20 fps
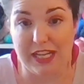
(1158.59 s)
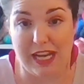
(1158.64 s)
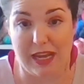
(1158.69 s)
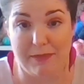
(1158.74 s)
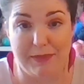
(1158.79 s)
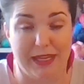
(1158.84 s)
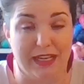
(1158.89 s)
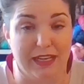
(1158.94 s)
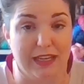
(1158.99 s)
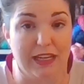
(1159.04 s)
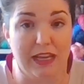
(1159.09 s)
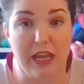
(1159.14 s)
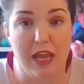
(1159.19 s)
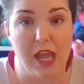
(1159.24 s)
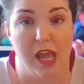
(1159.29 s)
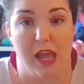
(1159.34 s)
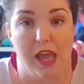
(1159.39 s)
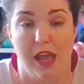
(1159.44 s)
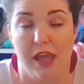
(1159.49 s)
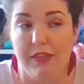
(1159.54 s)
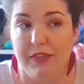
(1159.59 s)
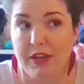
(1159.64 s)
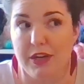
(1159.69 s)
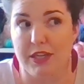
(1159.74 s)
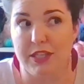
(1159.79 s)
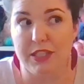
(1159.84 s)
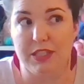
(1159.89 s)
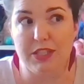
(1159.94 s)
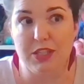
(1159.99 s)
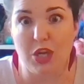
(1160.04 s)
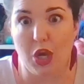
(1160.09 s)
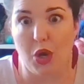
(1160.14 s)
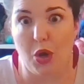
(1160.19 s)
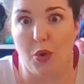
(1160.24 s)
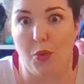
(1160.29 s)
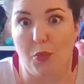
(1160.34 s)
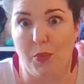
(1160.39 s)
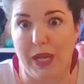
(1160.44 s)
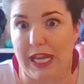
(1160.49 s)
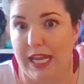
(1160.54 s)
I mean, there is no
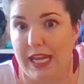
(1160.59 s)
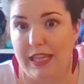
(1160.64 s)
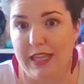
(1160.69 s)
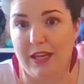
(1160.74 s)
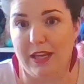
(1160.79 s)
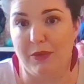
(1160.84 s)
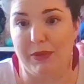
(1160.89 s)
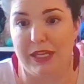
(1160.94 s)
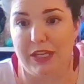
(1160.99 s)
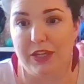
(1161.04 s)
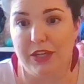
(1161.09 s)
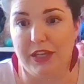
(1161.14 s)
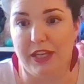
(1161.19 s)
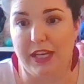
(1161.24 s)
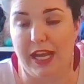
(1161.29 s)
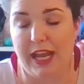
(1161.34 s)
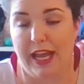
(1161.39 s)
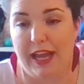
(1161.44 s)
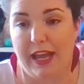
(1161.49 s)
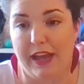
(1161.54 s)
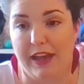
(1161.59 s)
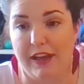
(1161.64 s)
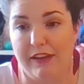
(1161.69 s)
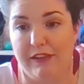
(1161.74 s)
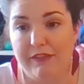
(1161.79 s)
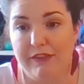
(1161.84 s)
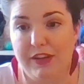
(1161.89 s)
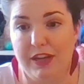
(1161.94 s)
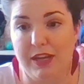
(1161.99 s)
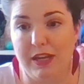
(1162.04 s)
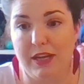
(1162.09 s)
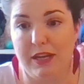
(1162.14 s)
way that we could have,